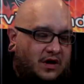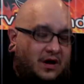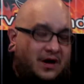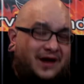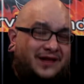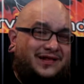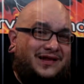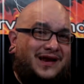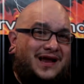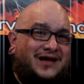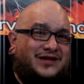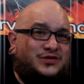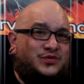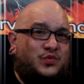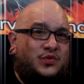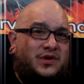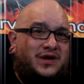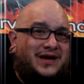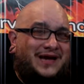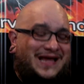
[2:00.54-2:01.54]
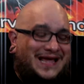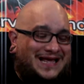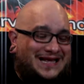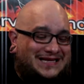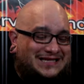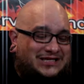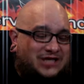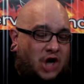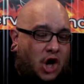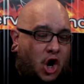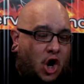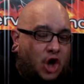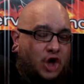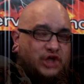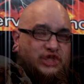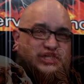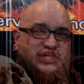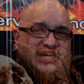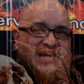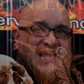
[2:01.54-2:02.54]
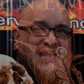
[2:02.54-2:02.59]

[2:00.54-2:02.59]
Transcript: All right, the next one is Arch